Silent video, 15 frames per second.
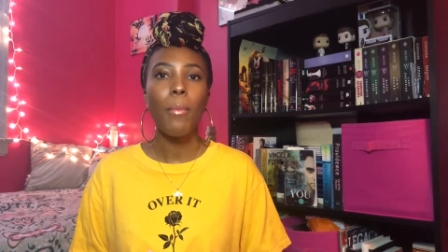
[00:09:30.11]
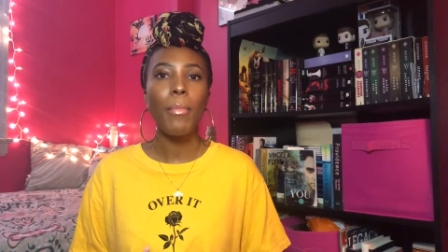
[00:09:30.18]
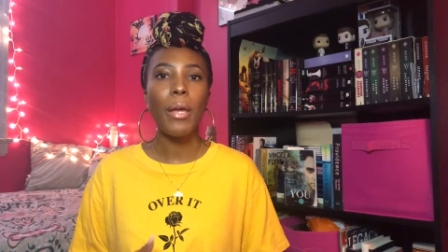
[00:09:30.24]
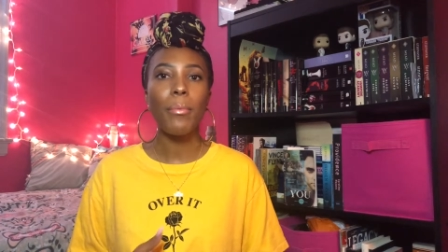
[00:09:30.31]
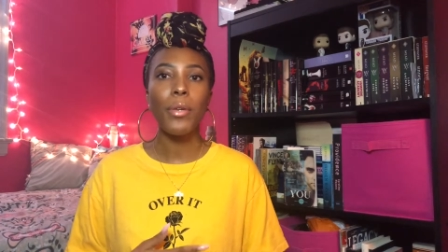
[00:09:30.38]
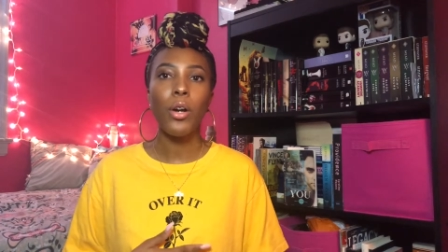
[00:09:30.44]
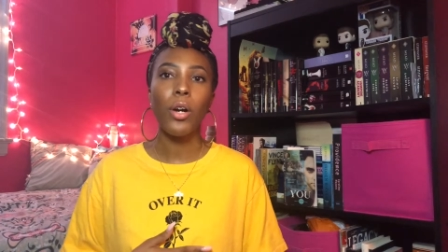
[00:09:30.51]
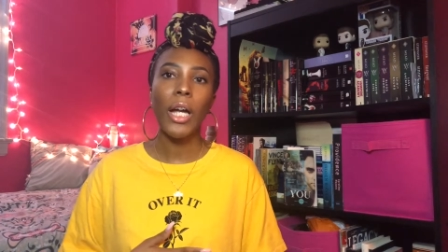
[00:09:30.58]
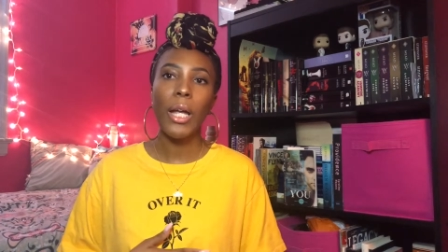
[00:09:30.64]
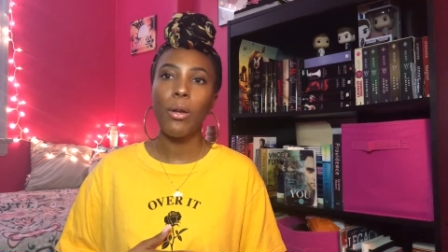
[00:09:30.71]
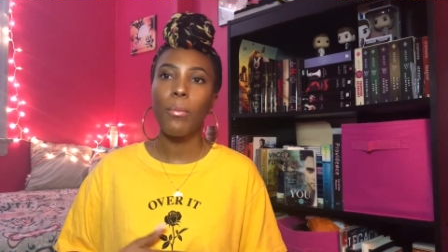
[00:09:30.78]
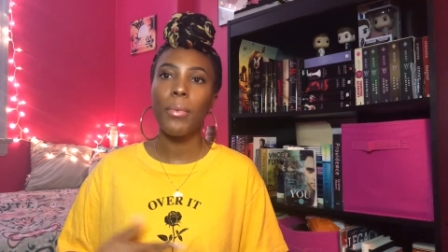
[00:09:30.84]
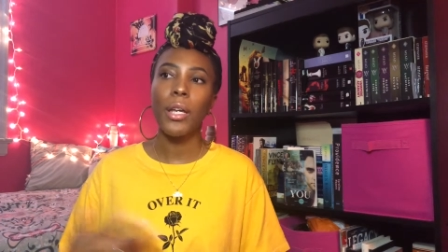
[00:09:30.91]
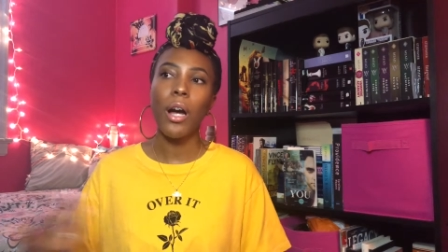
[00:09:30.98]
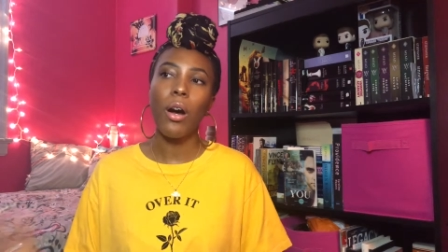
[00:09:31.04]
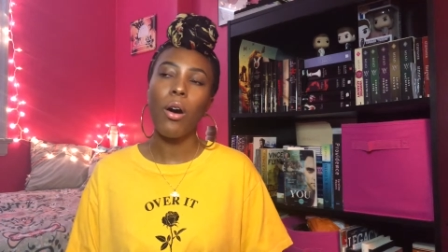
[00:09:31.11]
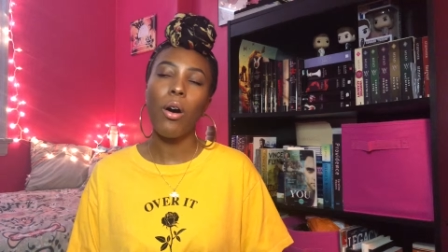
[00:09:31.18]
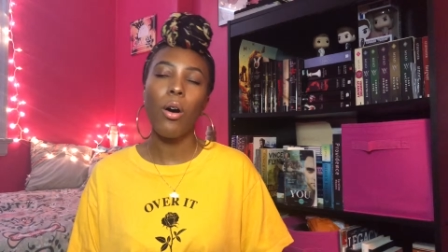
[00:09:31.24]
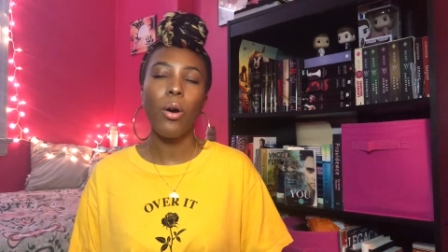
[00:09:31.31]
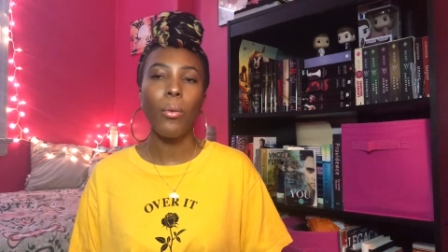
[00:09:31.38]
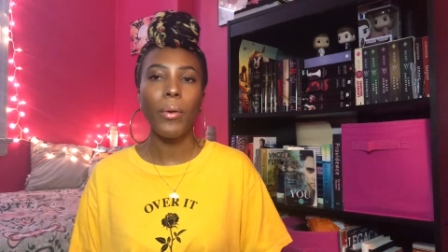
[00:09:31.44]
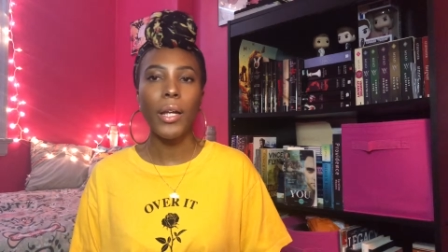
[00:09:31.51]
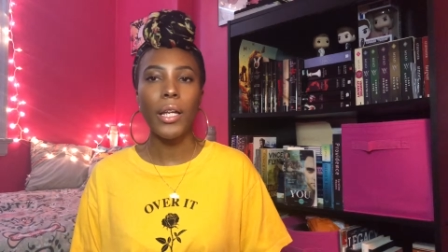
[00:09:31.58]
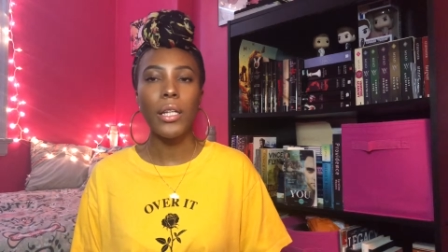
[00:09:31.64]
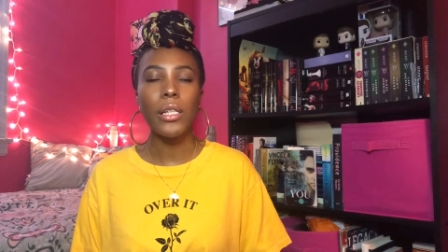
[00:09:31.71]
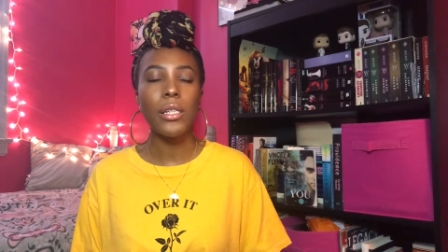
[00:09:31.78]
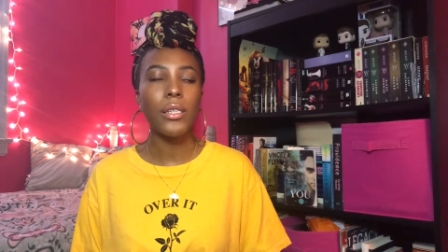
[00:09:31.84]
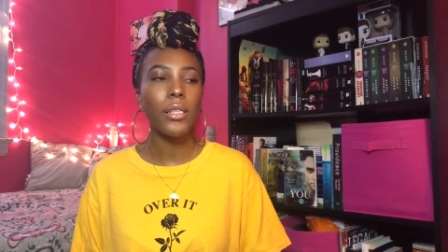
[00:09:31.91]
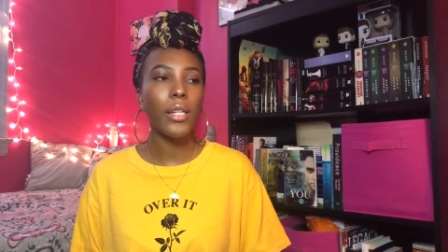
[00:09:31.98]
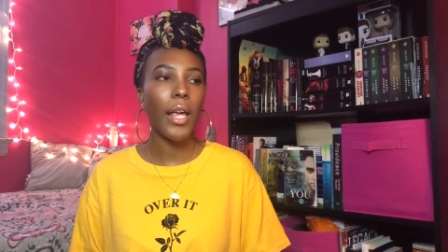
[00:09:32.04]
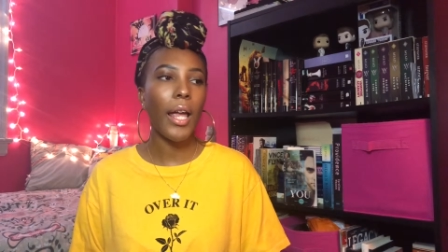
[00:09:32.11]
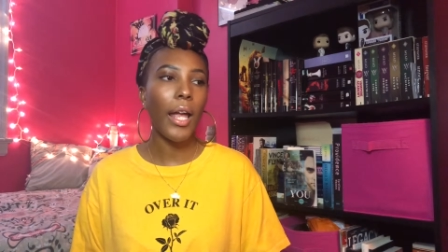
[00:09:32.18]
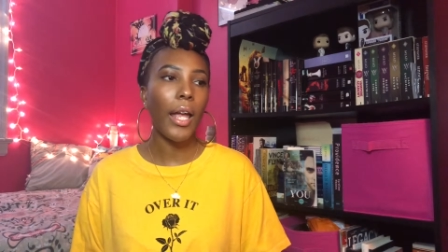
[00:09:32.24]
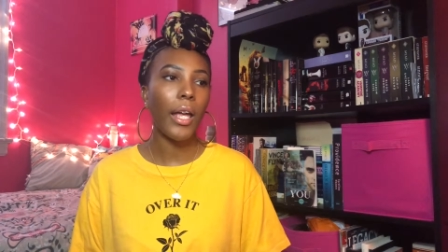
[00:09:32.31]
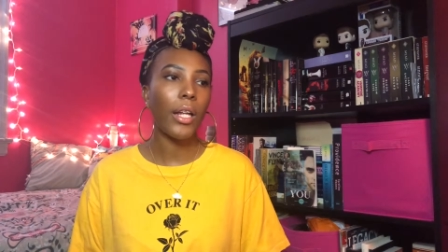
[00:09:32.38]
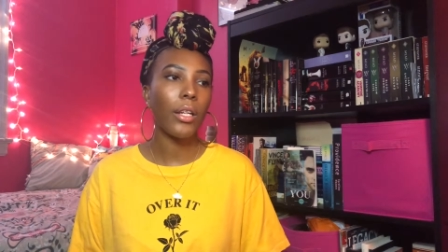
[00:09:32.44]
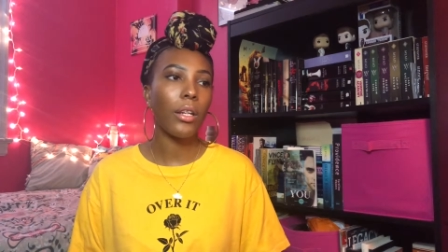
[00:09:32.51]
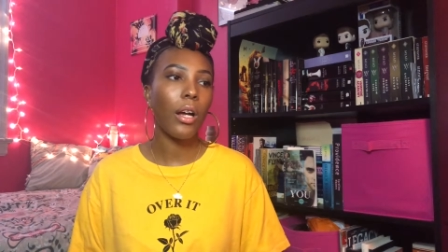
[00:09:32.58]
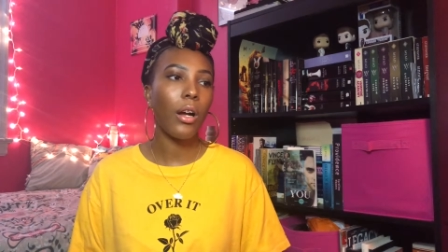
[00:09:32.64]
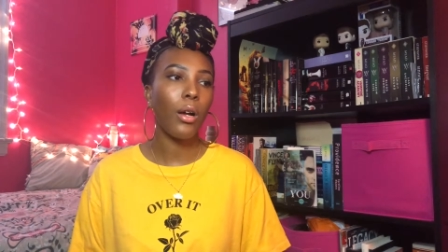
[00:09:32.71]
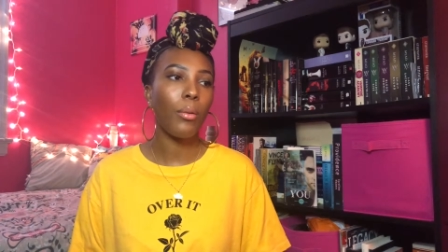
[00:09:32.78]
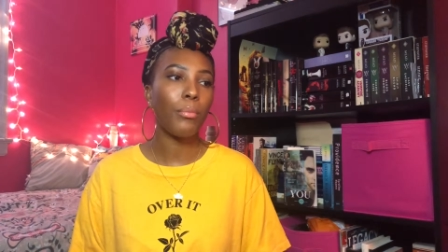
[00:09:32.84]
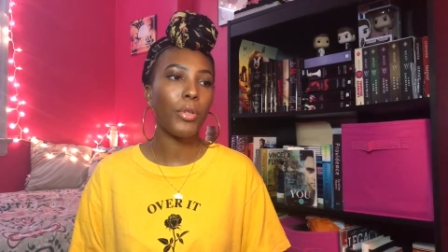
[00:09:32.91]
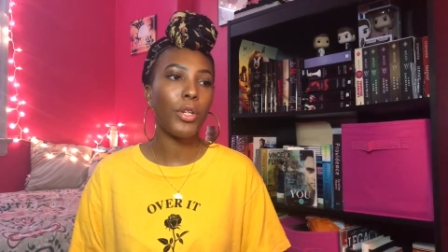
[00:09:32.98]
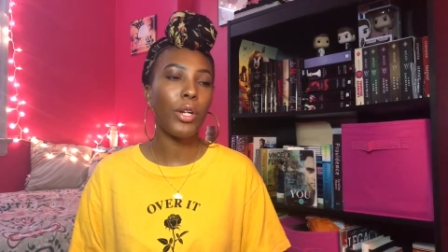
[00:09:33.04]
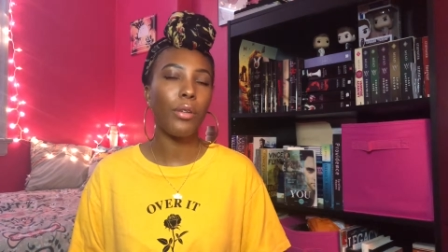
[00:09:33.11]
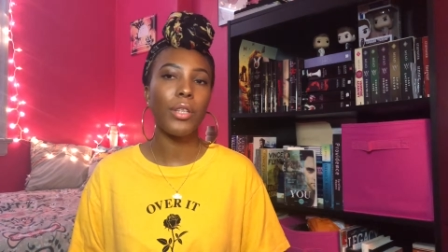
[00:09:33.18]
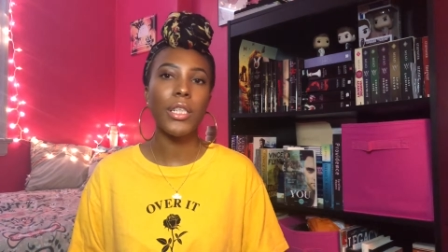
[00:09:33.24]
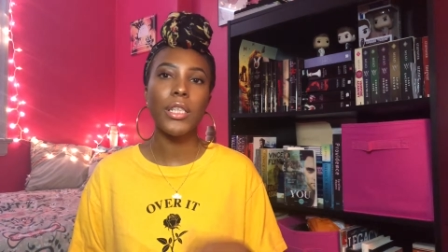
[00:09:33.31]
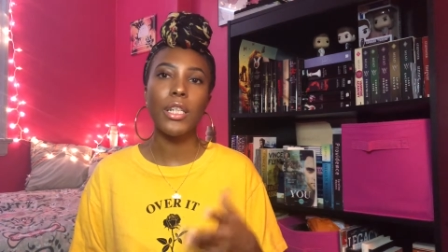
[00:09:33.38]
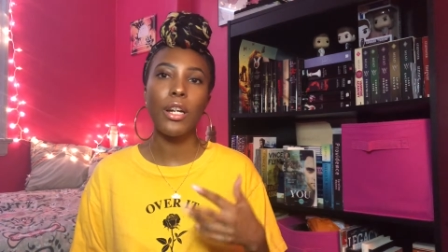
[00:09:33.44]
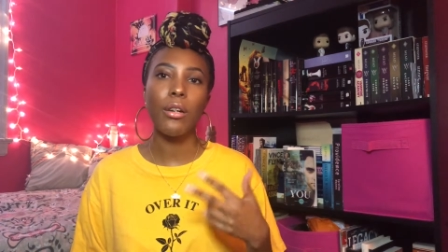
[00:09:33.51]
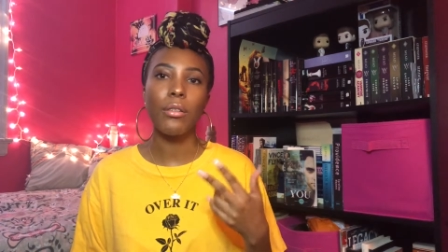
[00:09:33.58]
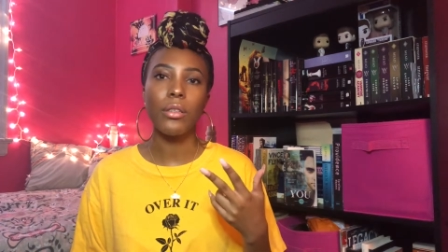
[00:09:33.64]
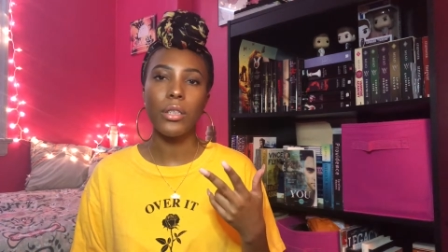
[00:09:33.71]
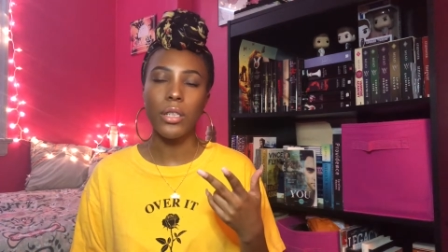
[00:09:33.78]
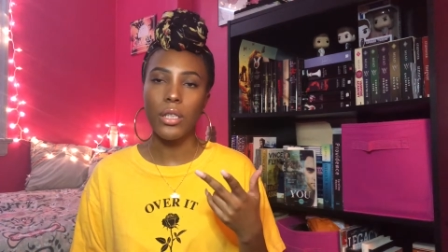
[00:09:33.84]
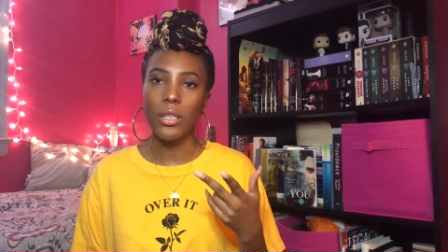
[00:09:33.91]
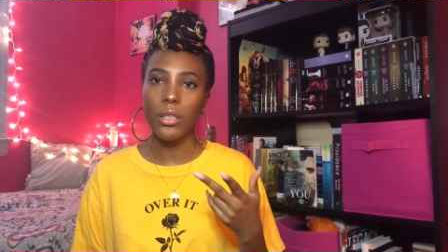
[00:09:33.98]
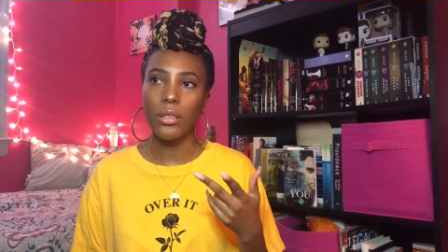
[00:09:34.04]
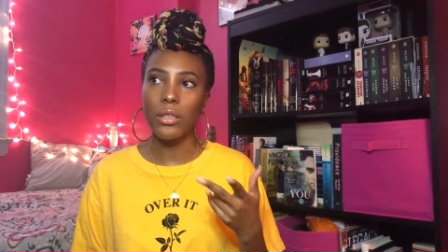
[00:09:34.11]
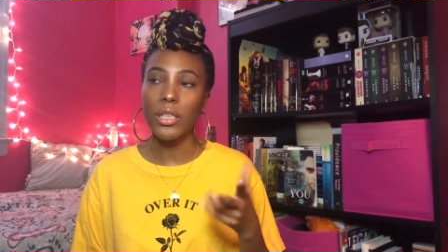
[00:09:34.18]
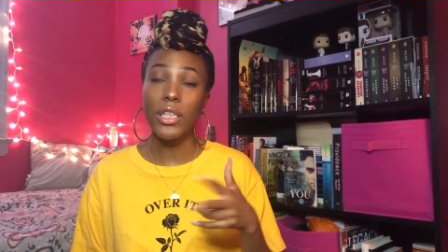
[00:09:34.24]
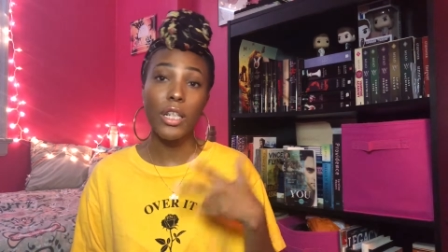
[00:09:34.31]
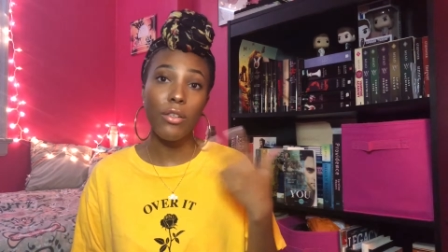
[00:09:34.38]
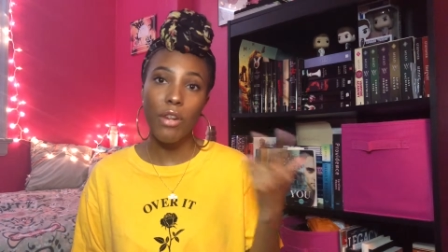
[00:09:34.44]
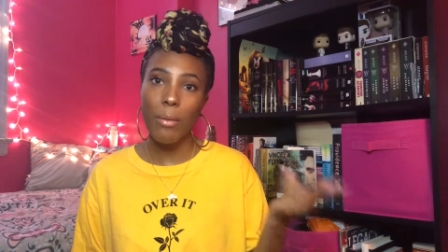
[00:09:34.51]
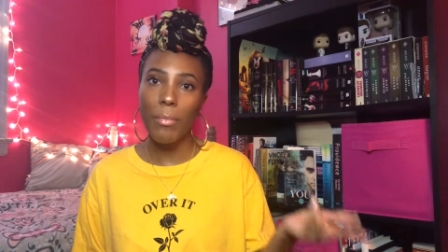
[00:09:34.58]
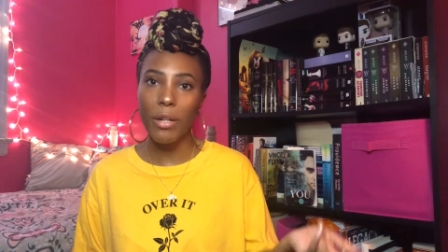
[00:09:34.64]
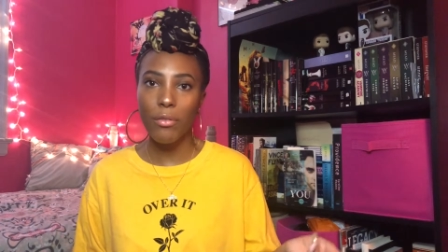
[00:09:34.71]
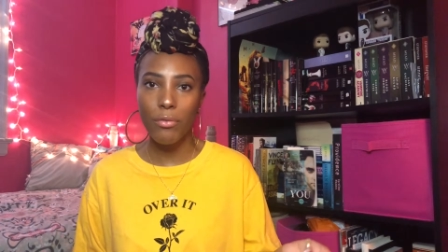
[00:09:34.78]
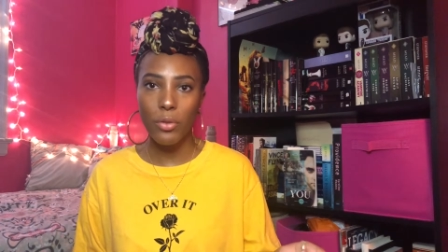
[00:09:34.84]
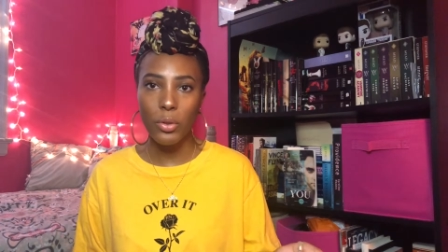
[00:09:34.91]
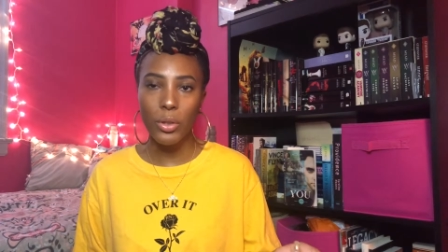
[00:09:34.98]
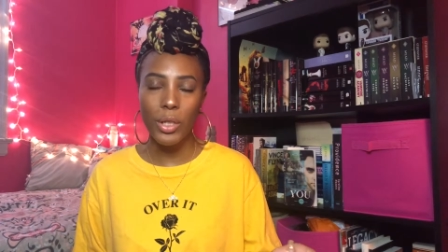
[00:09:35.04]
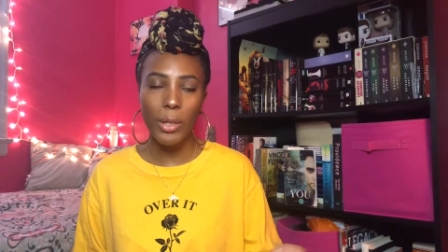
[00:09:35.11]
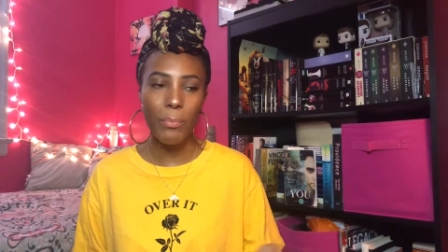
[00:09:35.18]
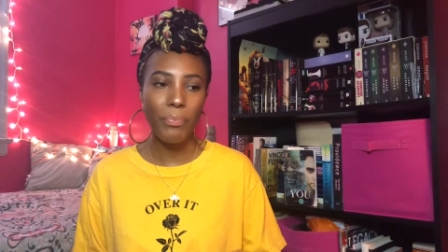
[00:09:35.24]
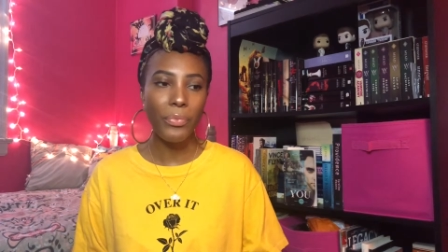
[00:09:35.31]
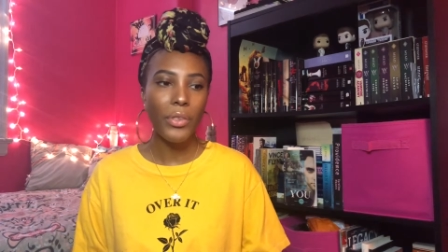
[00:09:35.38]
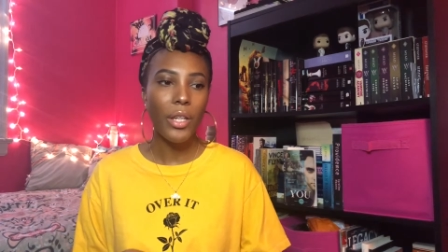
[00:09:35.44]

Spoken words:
maybe okay will be our always, and the cigarette metaphor.